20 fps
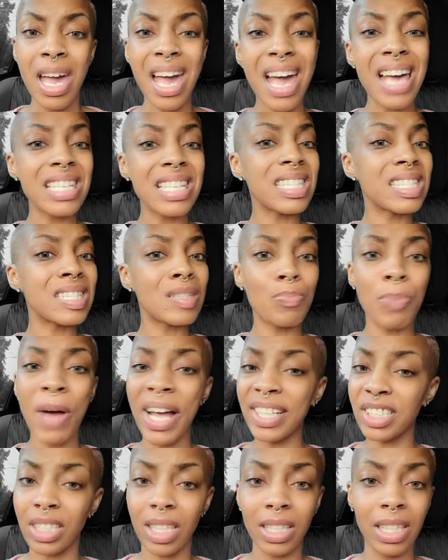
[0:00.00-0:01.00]

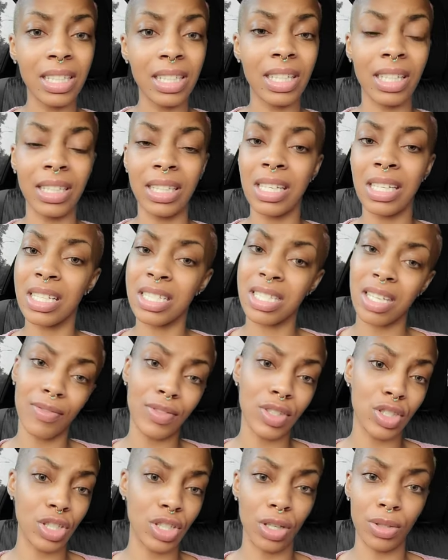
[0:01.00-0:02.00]
Especially the leaders of
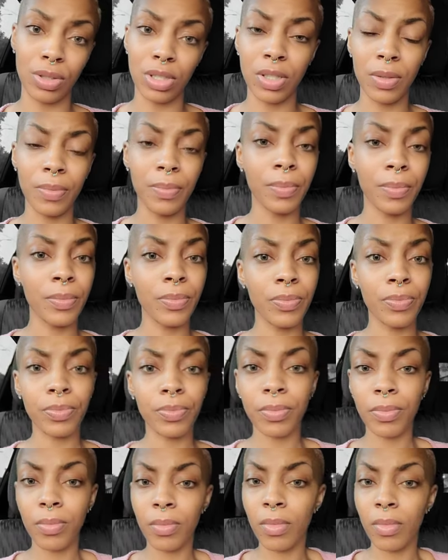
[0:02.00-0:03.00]
the church.
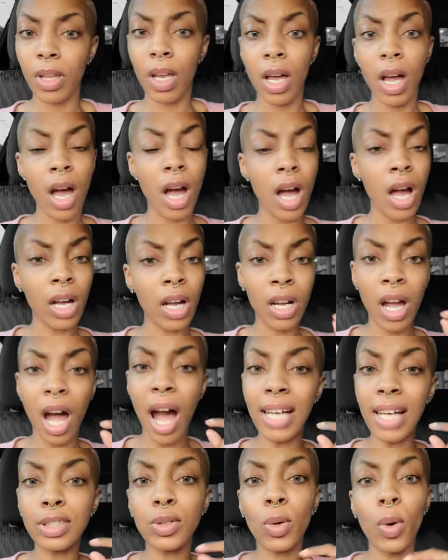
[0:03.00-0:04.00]

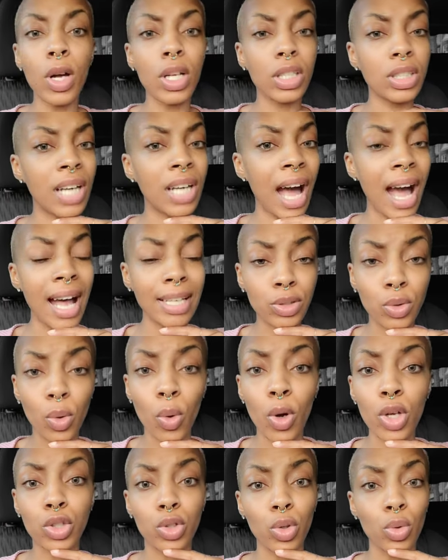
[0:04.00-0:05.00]
God's going
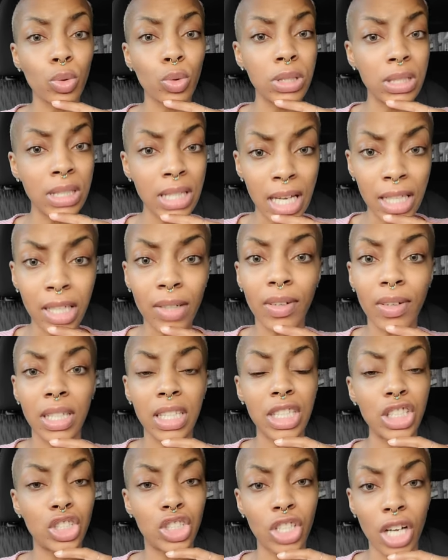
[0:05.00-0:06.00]
to
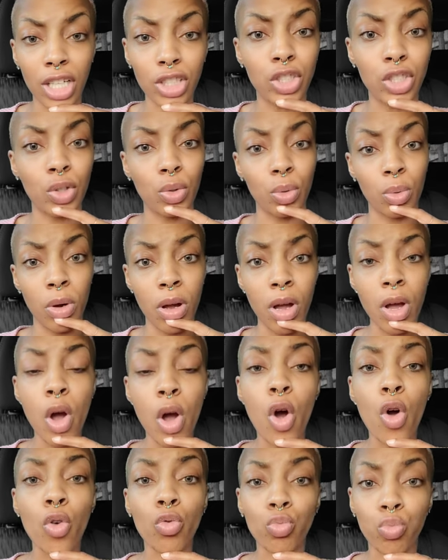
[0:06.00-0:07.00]
literally judge you
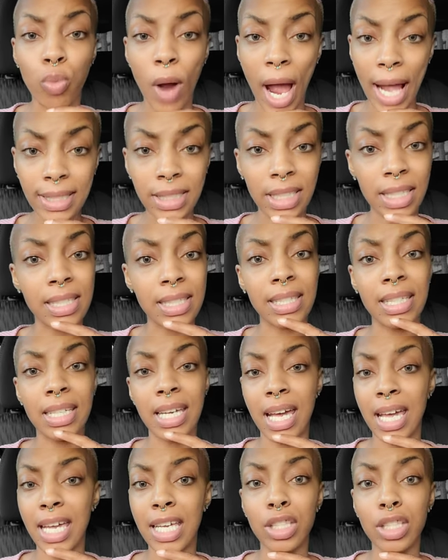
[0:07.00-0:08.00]

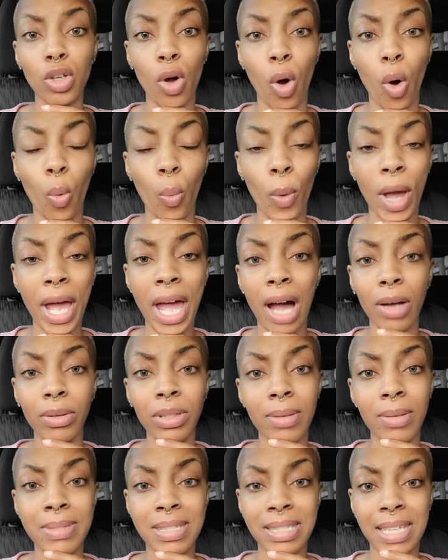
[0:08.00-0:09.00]
righteously, and he's going to weigh out
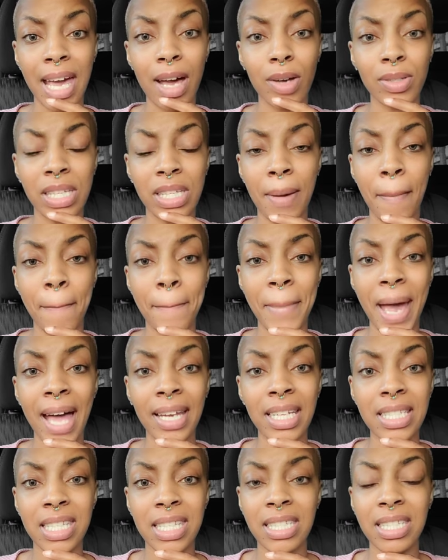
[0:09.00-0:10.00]
them scales and them
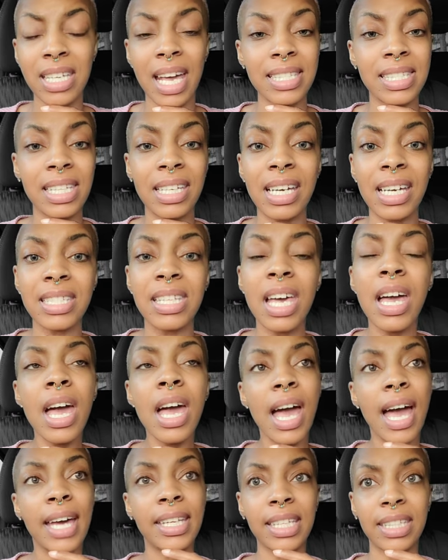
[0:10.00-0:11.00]
balances. Yes, he is.
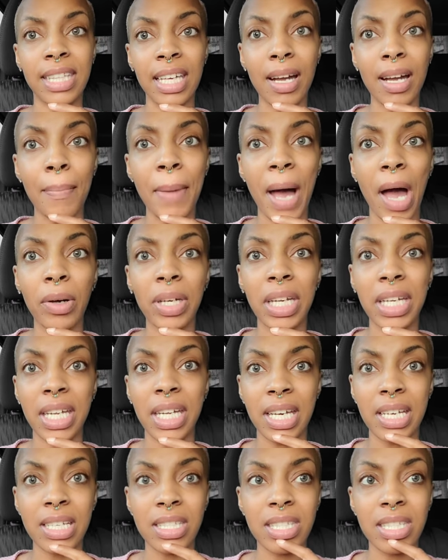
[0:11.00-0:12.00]
And the thing about it
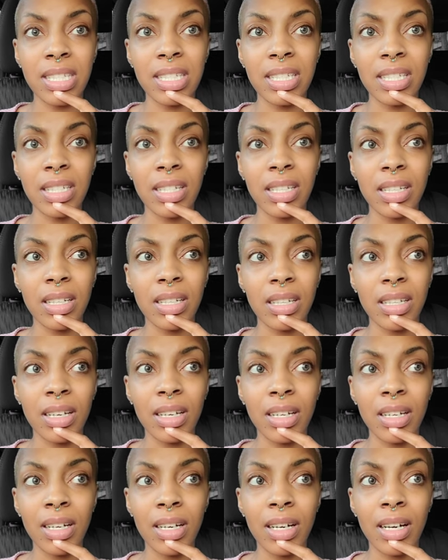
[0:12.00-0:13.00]
is,
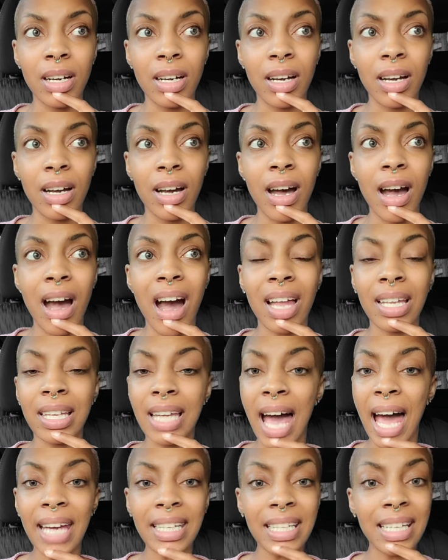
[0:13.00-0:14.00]
a
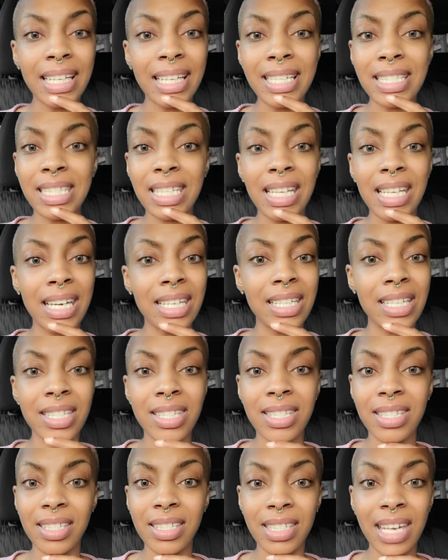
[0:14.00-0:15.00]
lot of these
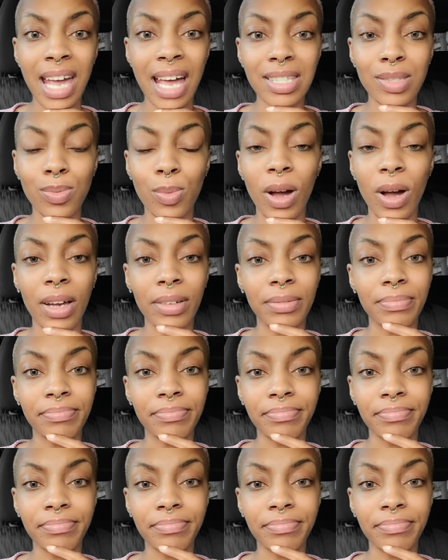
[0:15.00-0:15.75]
leaders, guess what?